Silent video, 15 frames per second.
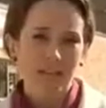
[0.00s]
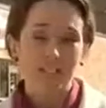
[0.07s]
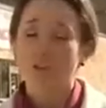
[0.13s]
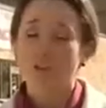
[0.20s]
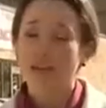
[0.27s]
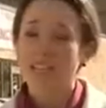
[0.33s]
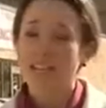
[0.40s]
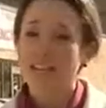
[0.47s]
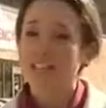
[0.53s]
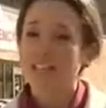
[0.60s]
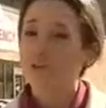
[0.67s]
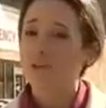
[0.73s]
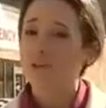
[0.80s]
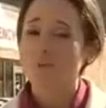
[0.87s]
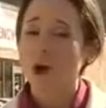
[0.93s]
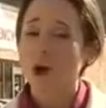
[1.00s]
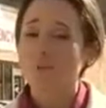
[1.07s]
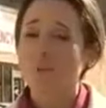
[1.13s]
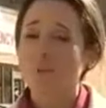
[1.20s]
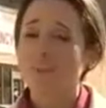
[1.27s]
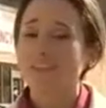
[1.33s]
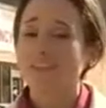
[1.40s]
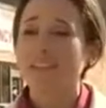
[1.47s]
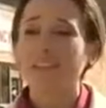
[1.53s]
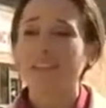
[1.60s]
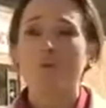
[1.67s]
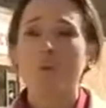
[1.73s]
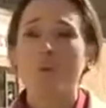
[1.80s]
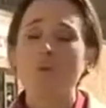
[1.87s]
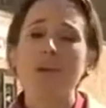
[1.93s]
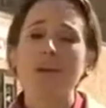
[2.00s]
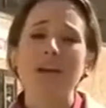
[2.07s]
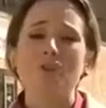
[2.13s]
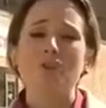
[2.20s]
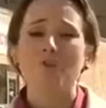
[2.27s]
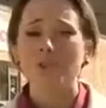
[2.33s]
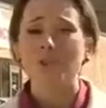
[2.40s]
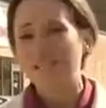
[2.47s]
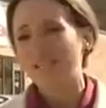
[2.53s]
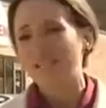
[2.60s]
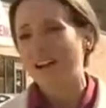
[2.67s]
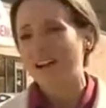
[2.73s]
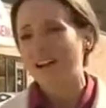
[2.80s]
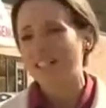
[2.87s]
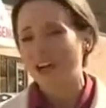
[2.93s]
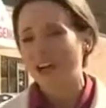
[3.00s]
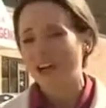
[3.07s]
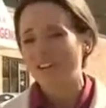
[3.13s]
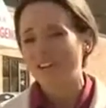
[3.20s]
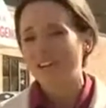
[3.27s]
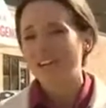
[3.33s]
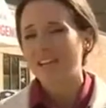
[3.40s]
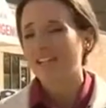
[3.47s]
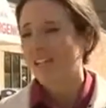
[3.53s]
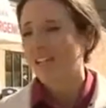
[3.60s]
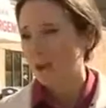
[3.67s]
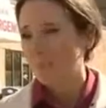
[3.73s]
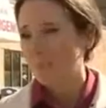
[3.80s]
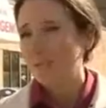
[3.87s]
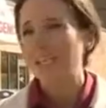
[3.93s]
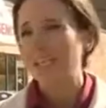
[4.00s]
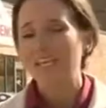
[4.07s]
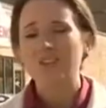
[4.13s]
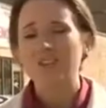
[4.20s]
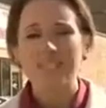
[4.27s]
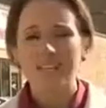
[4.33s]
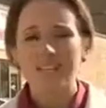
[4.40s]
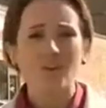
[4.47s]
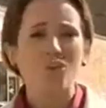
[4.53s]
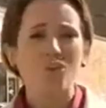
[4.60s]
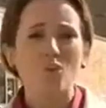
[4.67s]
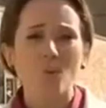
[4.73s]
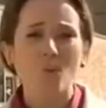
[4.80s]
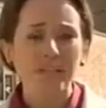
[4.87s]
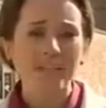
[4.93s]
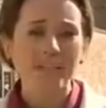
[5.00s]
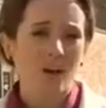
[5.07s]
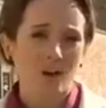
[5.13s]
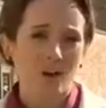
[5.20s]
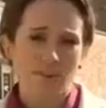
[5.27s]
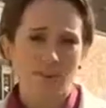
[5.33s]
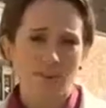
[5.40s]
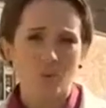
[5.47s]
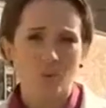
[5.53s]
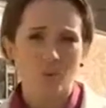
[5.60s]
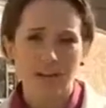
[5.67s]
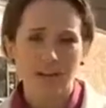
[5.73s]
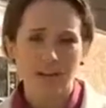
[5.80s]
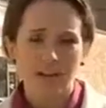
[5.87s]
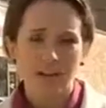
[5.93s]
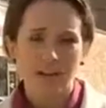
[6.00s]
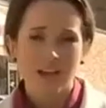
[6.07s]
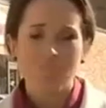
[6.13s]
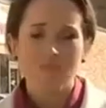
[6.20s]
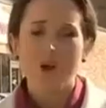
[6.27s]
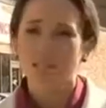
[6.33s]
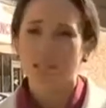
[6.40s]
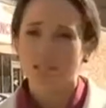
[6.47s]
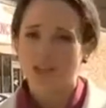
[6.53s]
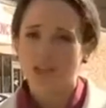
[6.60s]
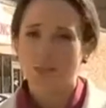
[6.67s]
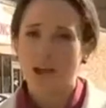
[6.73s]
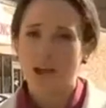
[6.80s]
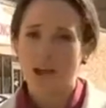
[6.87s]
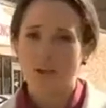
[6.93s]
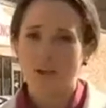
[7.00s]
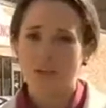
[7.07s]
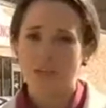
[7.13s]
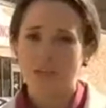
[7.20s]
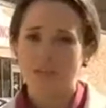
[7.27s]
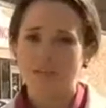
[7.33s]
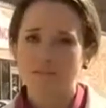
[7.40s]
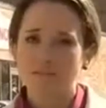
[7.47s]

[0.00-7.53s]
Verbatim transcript: His friend says he was probably thinking, what right do these guys have to come in here, scare the wits out of everyone, and boss us around?